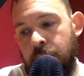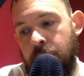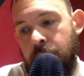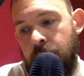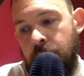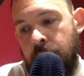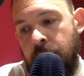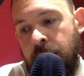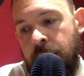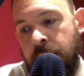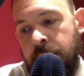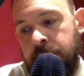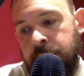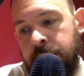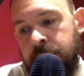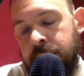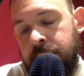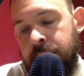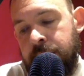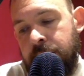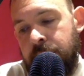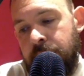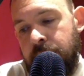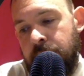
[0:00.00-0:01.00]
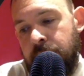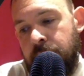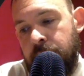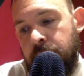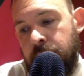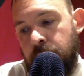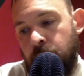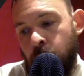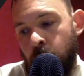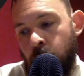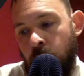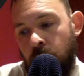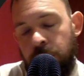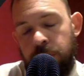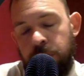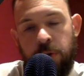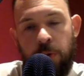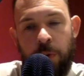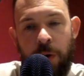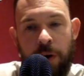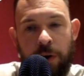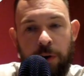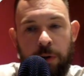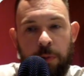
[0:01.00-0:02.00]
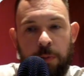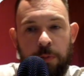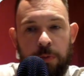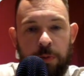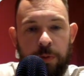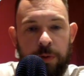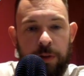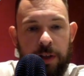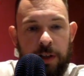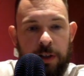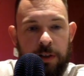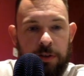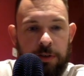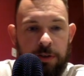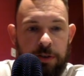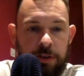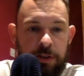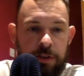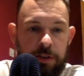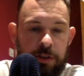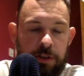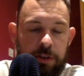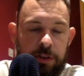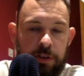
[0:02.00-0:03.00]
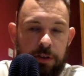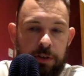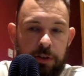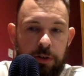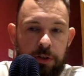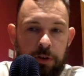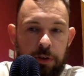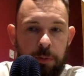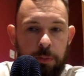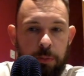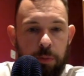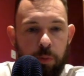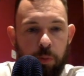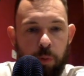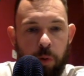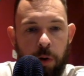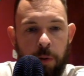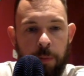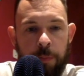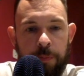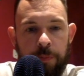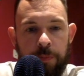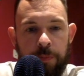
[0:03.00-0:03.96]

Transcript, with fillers: And what are the two outcomes with this? Number one,